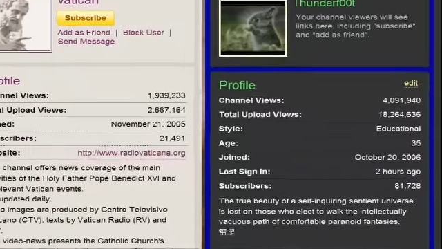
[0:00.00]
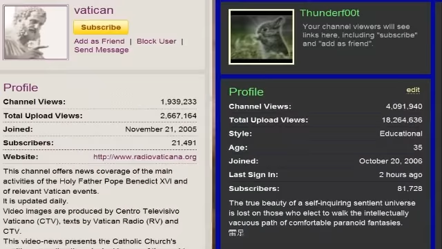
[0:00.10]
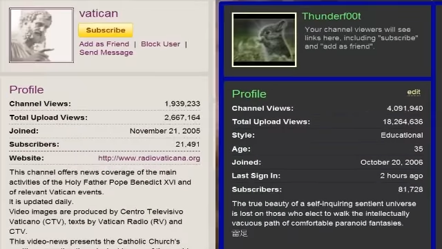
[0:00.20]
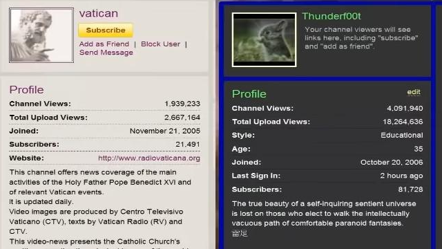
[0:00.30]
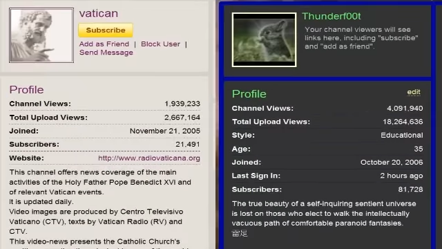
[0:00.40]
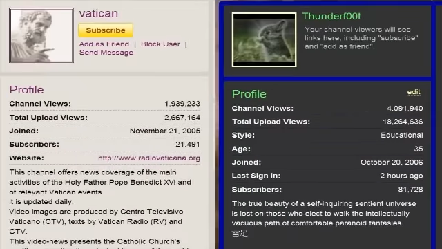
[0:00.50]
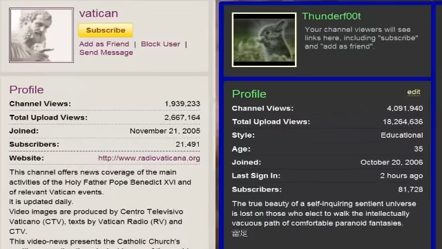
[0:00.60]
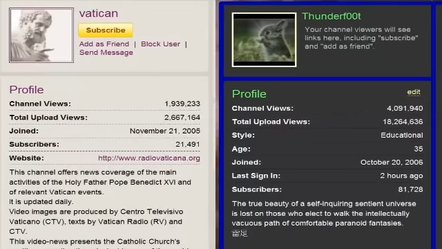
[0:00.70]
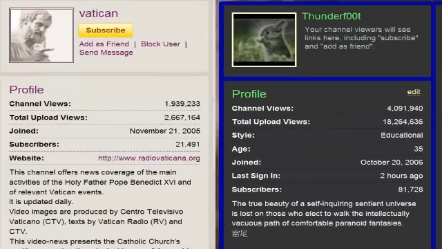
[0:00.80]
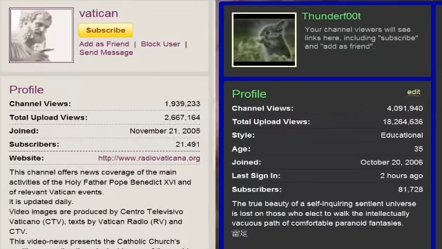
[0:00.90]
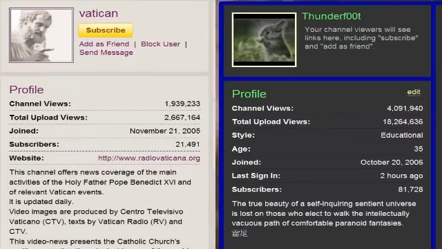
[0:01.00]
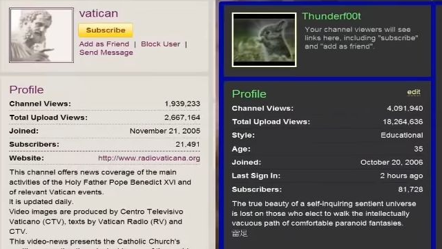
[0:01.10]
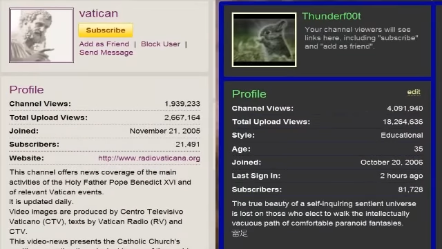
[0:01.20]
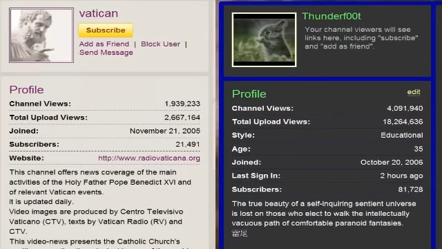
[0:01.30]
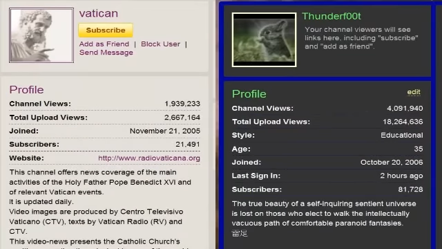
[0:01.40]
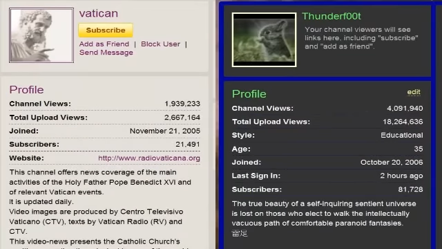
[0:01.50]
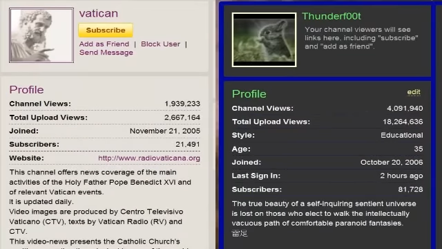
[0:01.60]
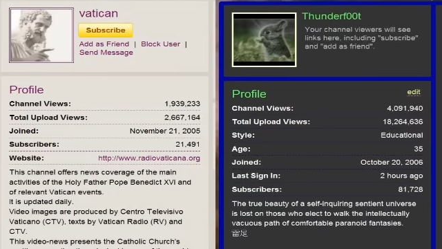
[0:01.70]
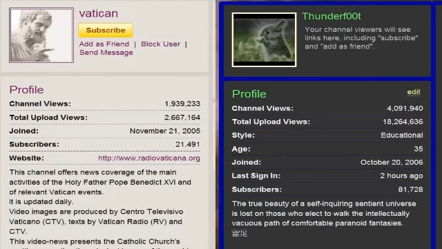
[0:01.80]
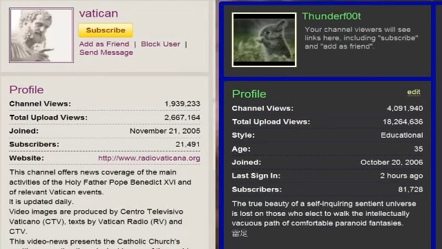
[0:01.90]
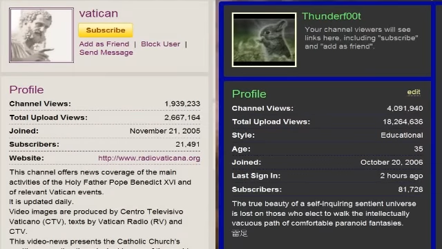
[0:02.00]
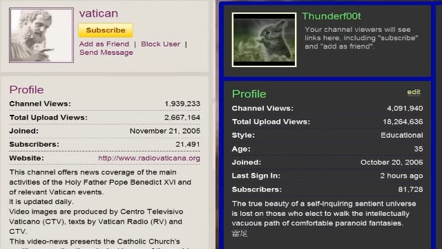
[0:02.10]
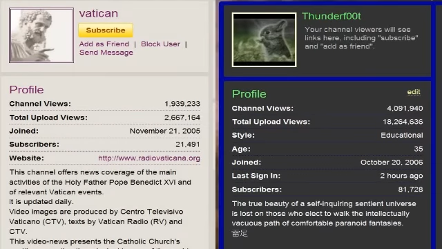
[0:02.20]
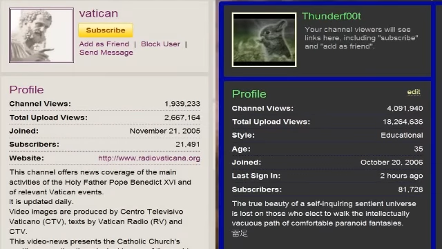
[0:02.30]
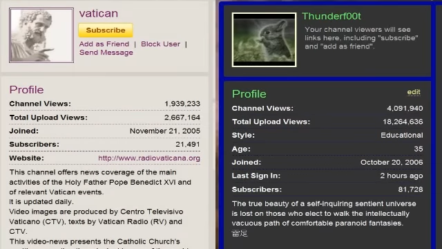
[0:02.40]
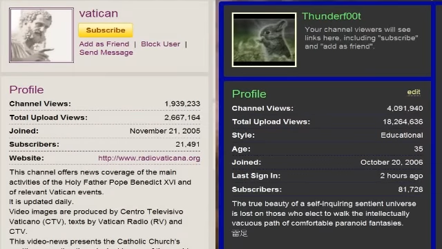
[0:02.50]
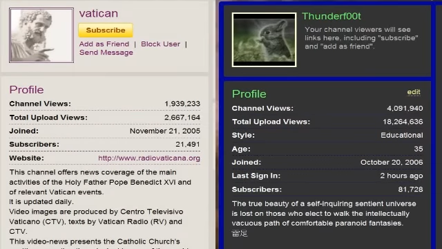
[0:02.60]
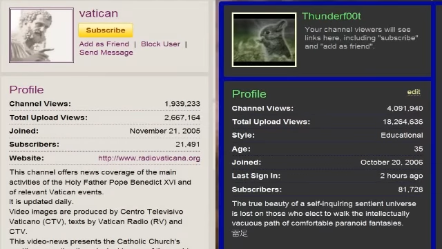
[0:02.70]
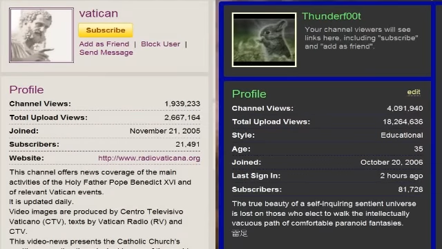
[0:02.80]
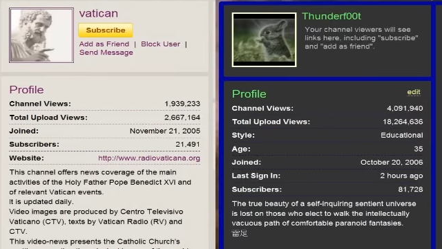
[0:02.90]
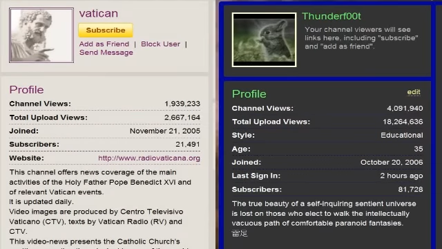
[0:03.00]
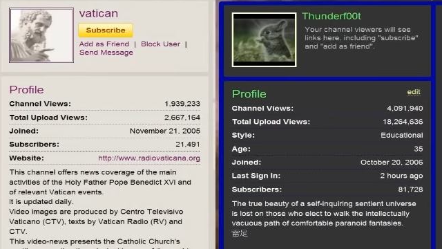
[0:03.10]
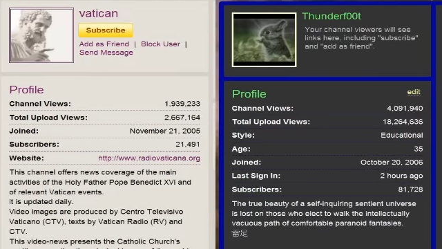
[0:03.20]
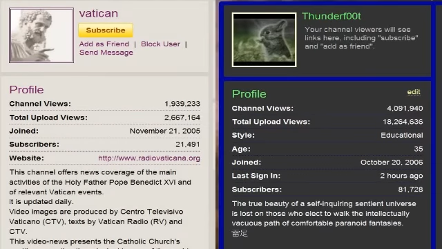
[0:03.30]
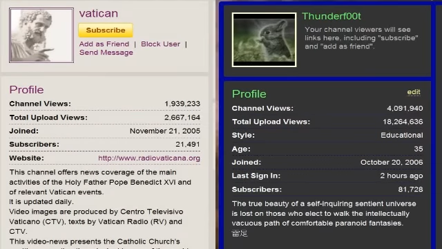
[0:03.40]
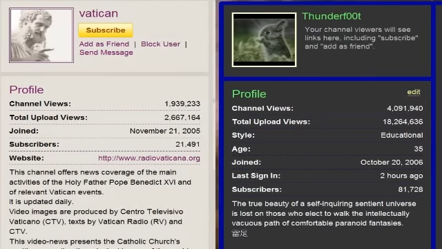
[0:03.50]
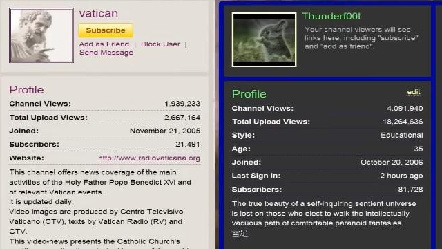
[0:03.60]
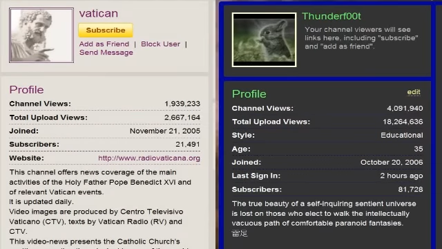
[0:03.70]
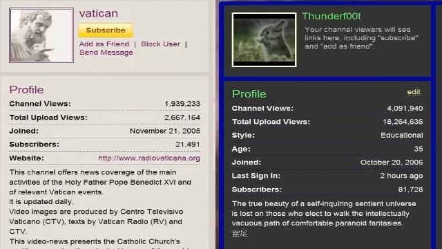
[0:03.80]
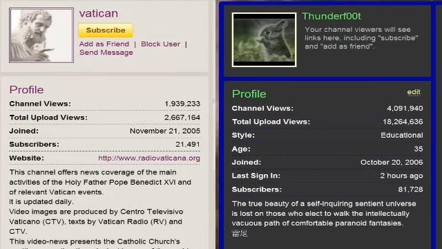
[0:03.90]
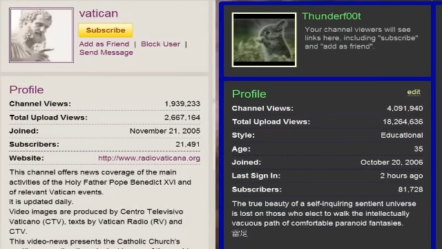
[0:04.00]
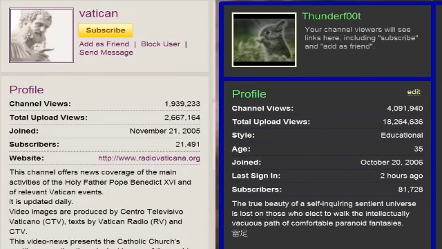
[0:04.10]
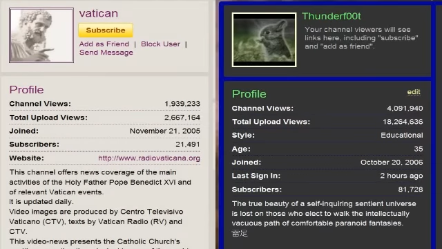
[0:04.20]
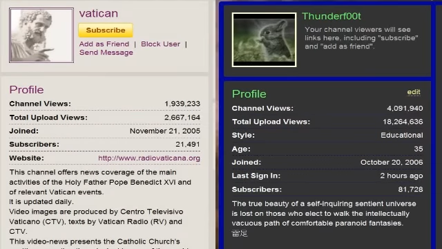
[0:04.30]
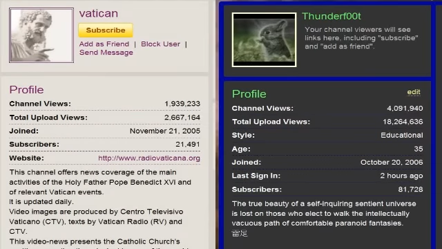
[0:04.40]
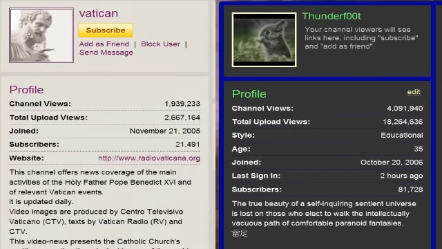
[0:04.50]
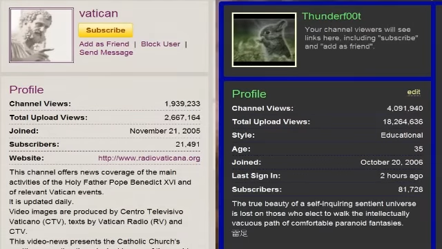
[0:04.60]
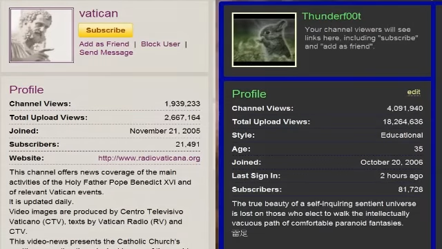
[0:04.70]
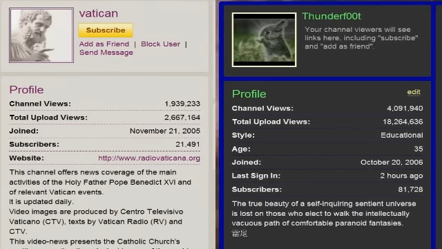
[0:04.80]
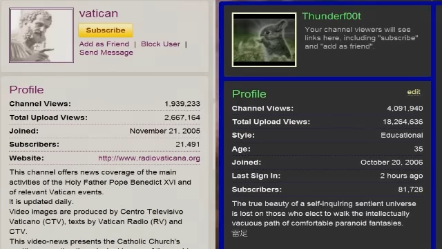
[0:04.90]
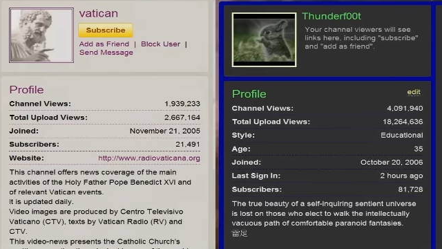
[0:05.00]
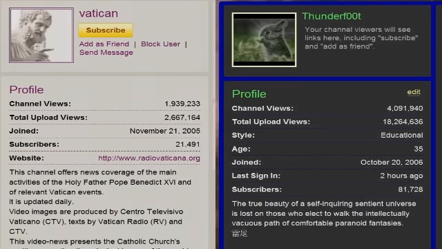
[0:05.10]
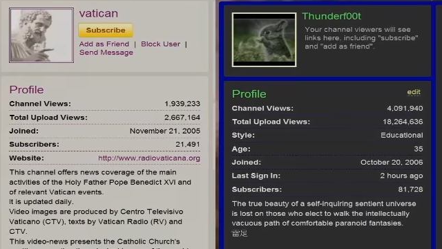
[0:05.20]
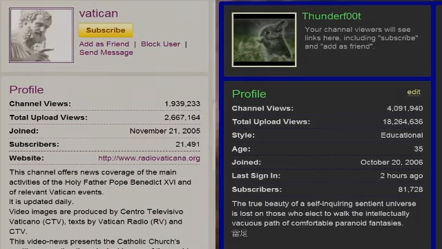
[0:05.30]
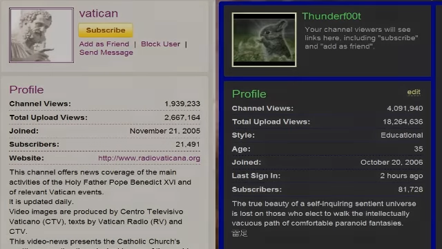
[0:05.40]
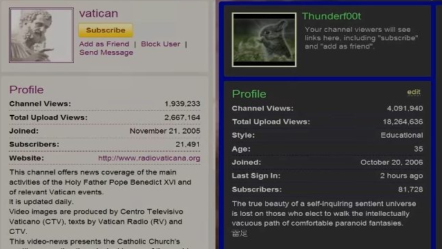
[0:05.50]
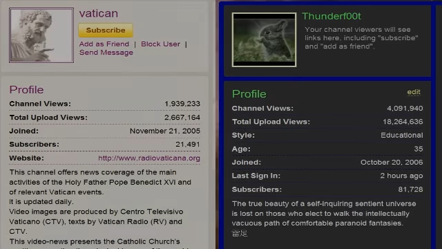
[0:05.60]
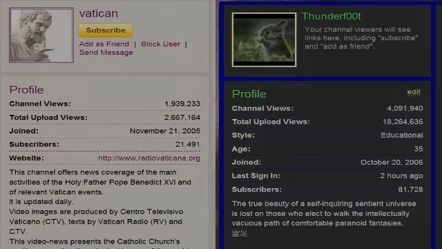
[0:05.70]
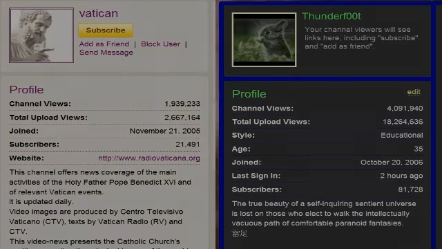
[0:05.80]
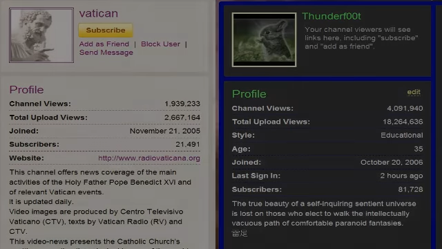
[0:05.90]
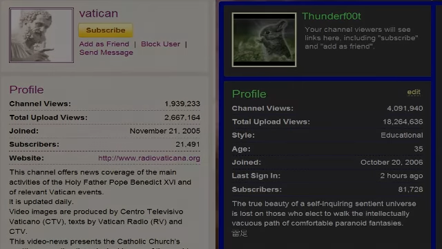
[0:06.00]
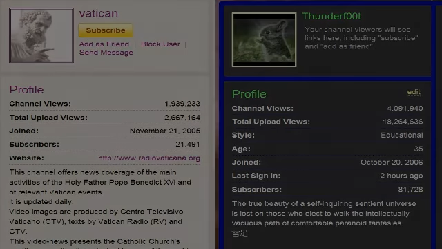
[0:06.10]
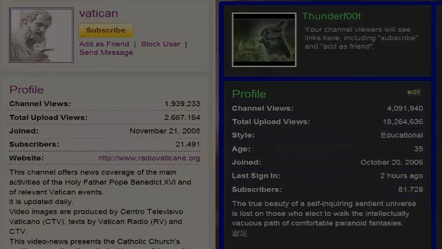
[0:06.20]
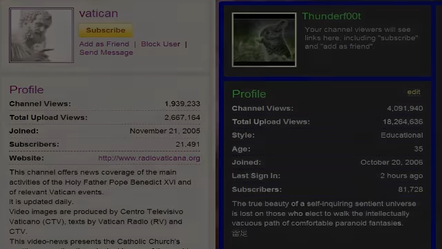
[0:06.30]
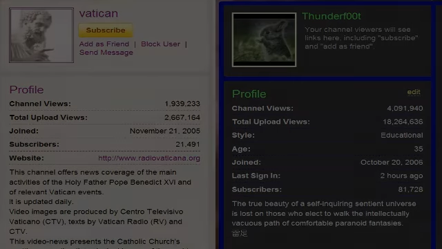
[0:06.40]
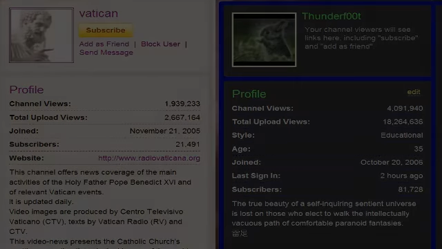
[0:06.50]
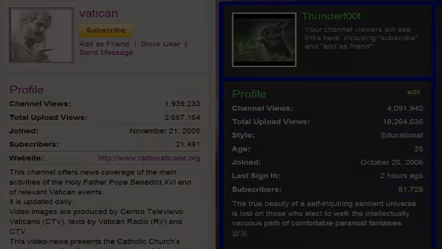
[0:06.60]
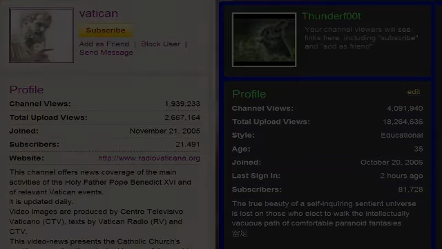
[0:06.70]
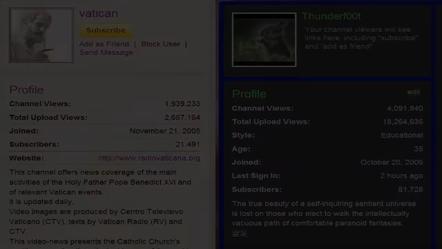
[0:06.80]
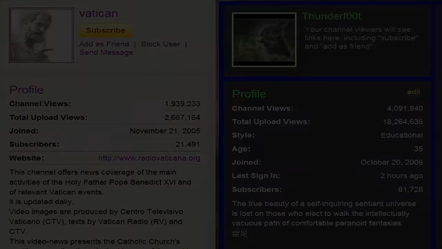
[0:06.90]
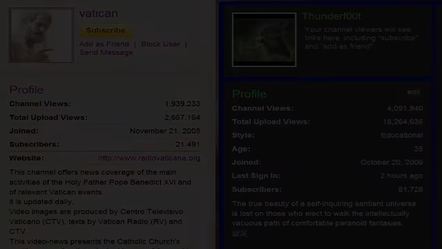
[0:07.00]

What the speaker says: No face is visible, so there are no lips to read.